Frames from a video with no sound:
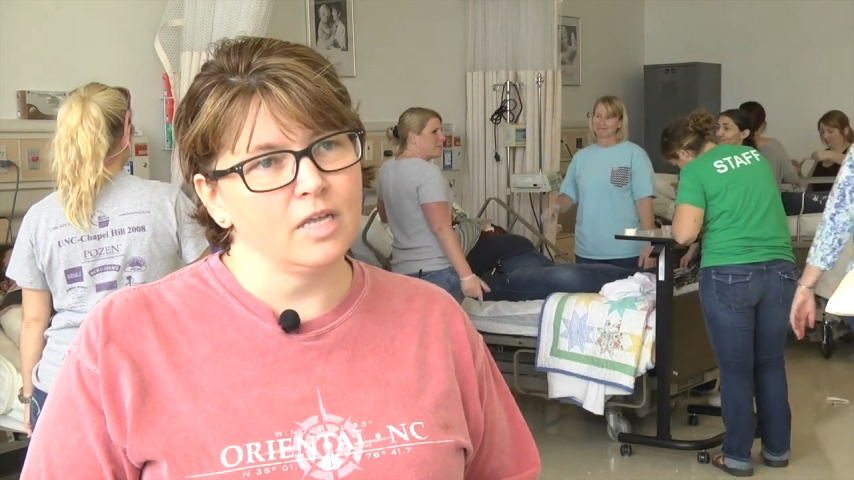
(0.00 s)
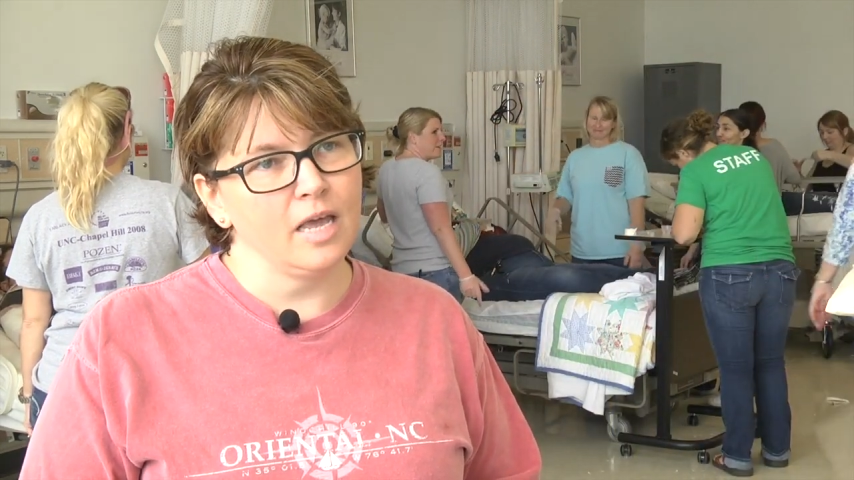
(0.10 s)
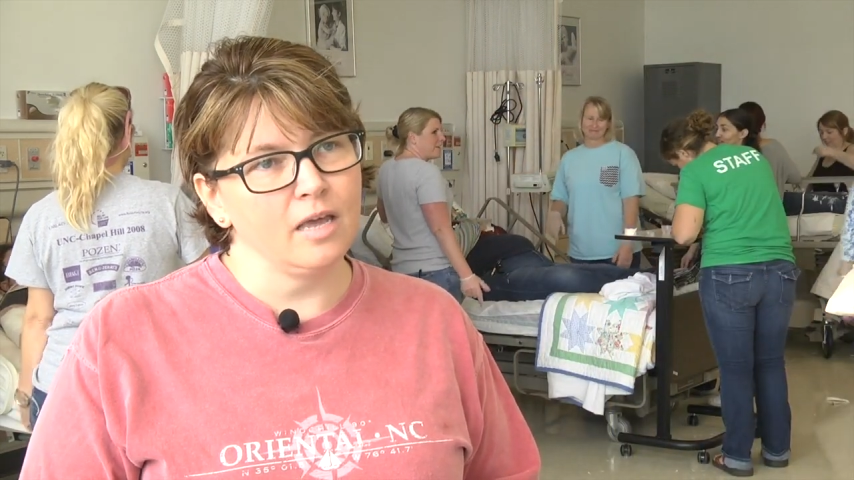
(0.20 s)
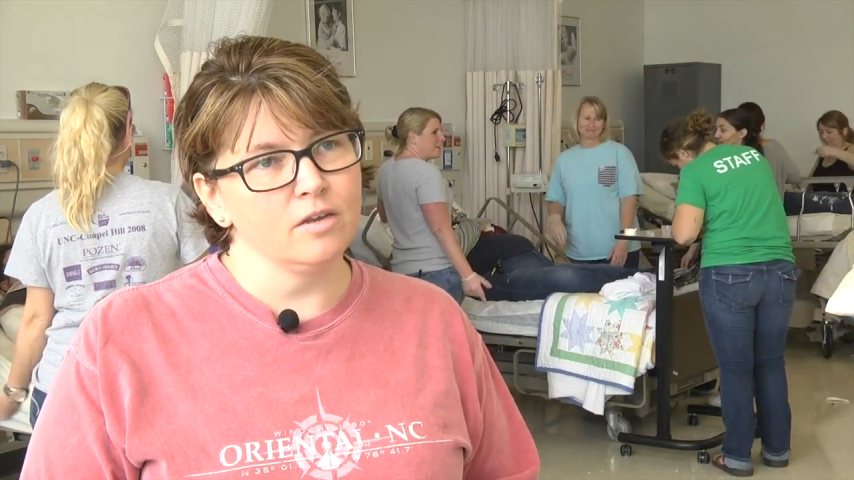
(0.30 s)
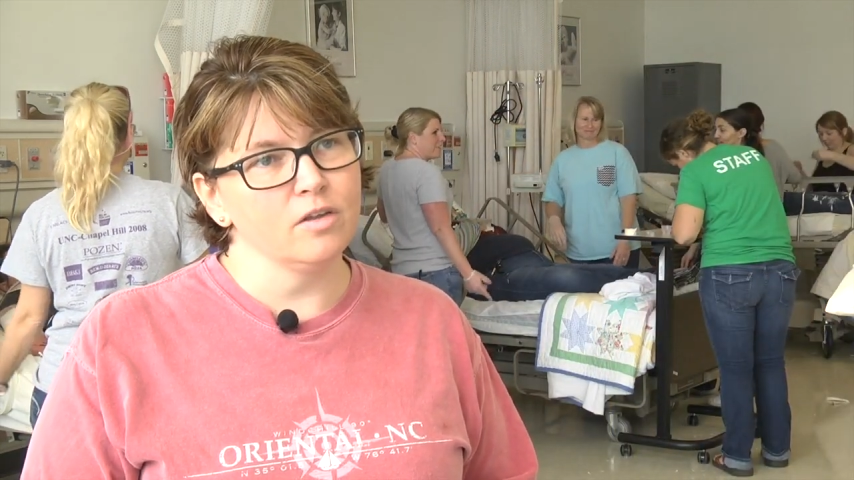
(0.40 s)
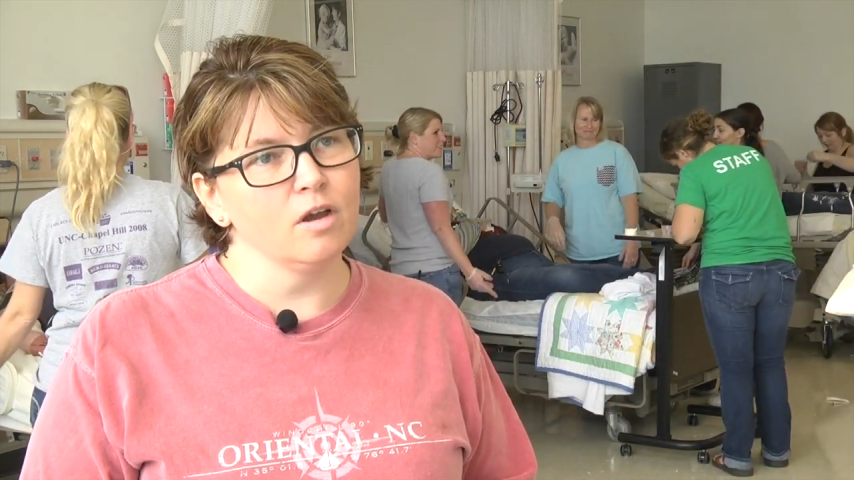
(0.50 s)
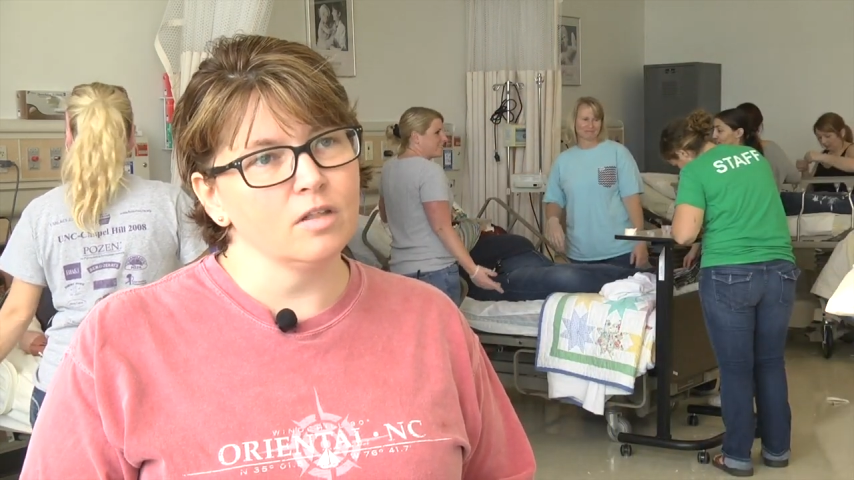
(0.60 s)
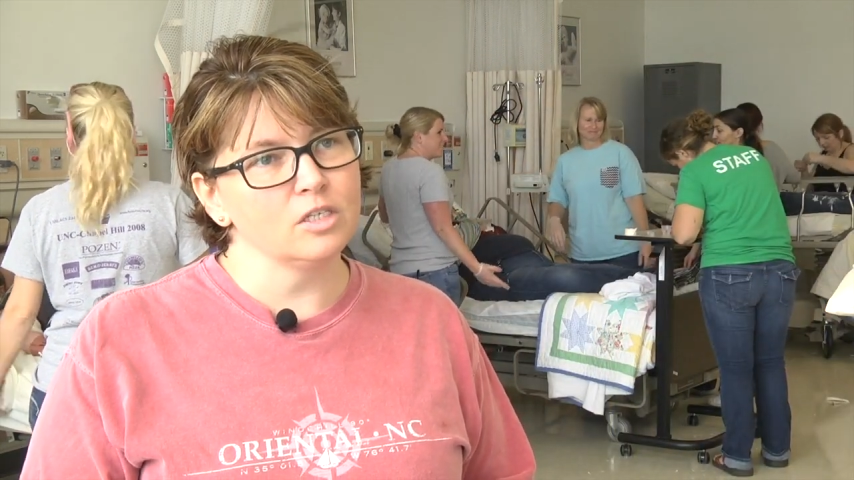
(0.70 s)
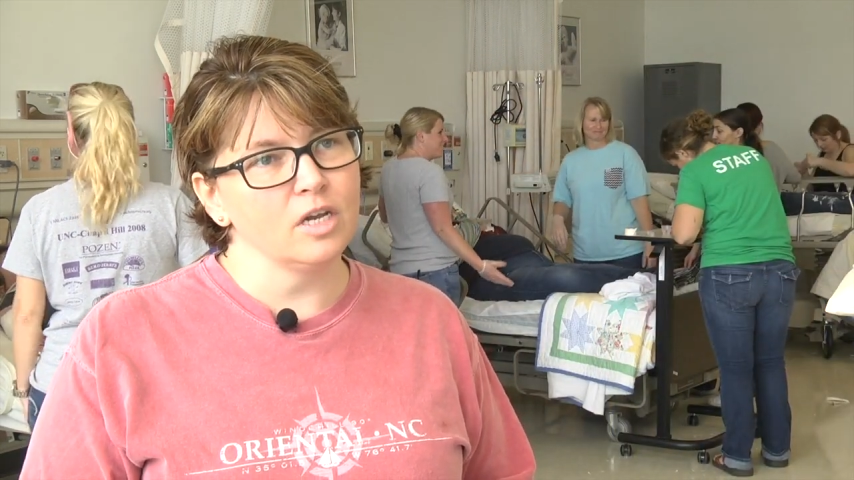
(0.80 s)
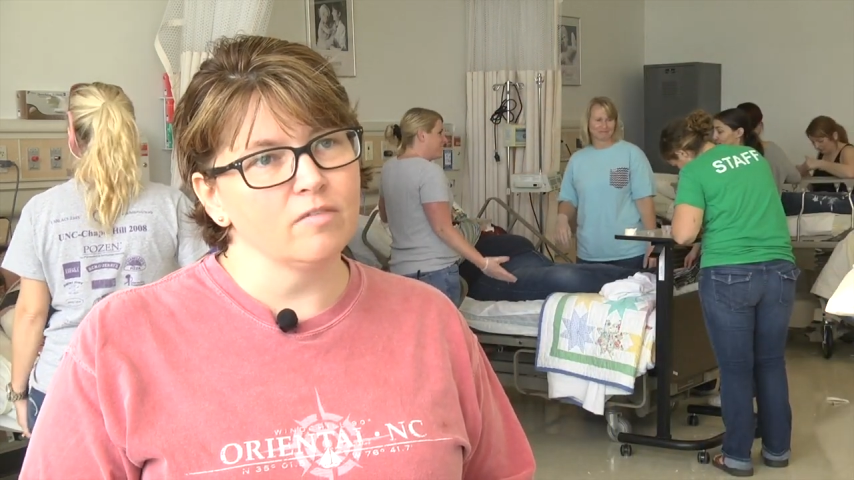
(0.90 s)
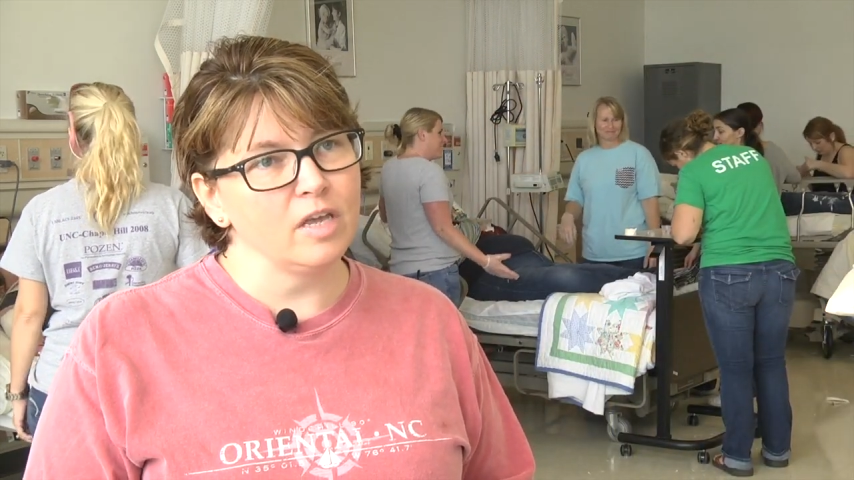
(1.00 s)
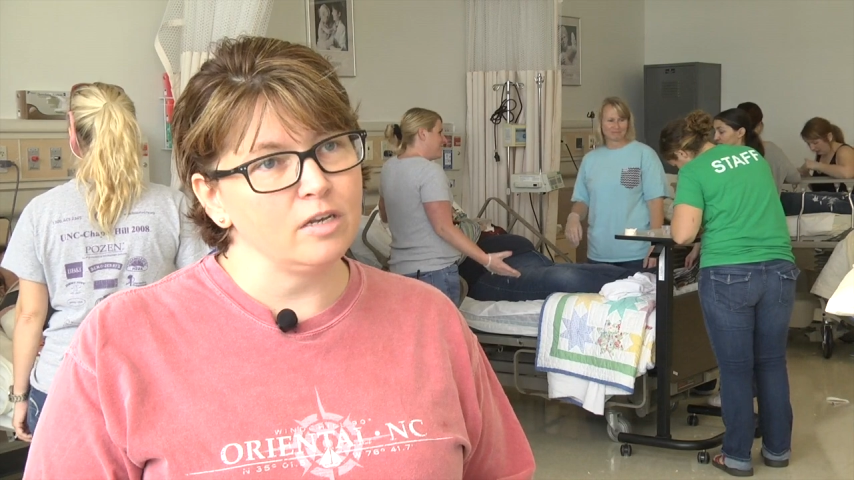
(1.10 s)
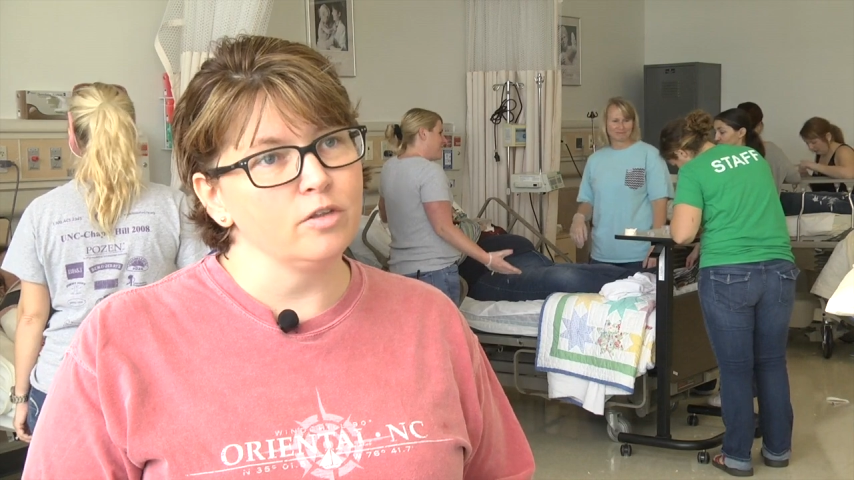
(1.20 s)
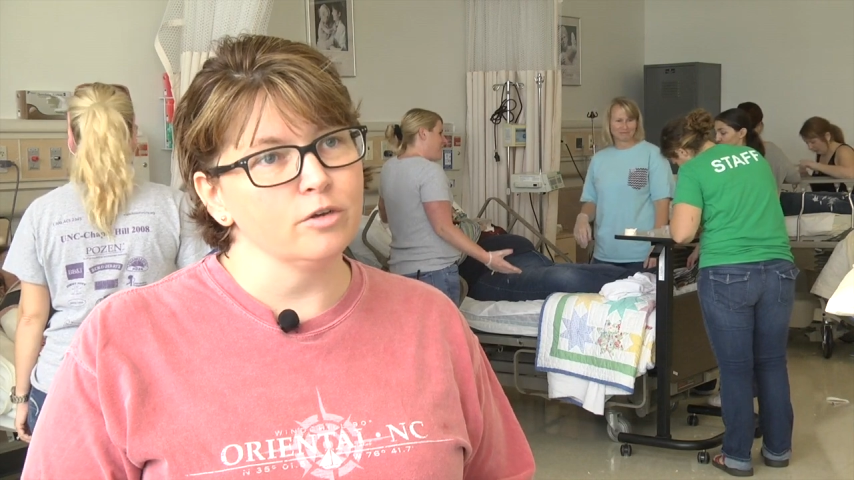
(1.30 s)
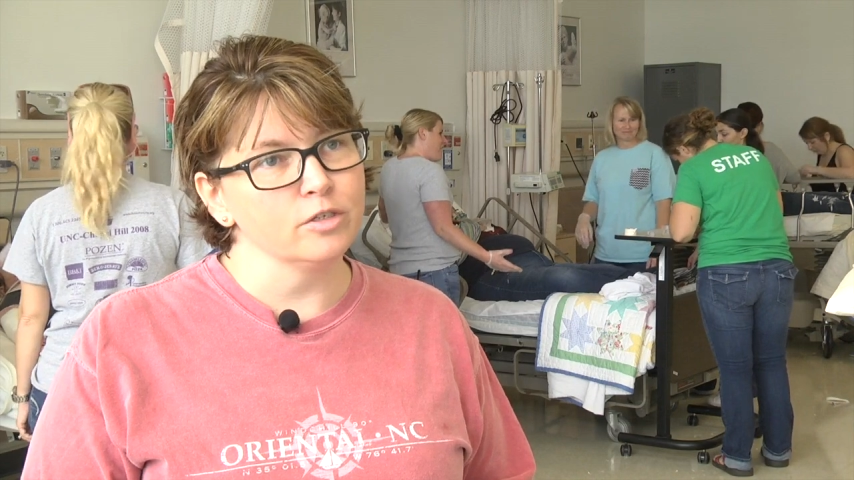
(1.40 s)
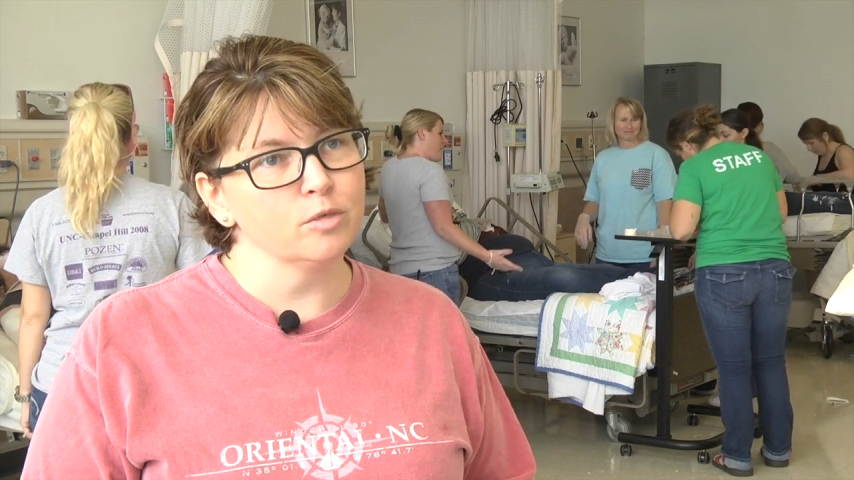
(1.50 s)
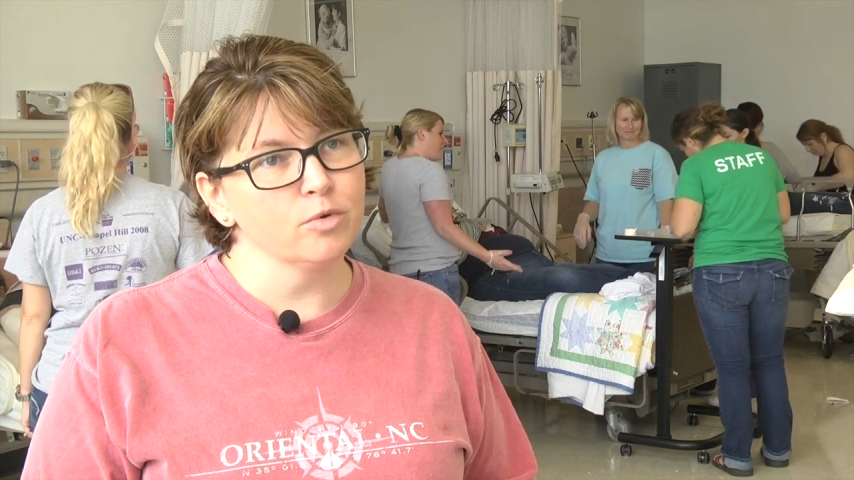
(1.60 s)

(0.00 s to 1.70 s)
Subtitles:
and the knowledge that I've gained in the nursing